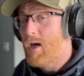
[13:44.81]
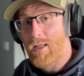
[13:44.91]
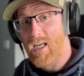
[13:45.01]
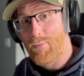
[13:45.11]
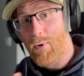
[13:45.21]

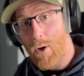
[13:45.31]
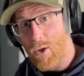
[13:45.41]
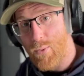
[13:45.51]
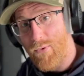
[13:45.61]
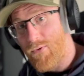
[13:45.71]
And that's
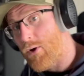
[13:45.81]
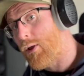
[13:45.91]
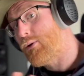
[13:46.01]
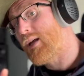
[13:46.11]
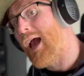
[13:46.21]
because we've got
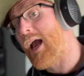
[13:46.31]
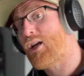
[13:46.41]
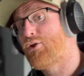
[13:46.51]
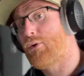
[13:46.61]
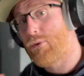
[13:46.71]
those
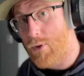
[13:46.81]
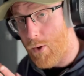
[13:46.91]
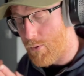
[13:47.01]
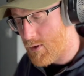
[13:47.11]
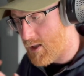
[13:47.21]
extra
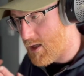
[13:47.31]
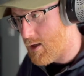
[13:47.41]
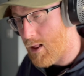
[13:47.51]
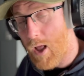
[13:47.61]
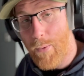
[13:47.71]
notes in
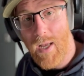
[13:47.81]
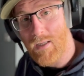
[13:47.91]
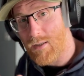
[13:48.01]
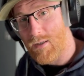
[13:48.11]
the low end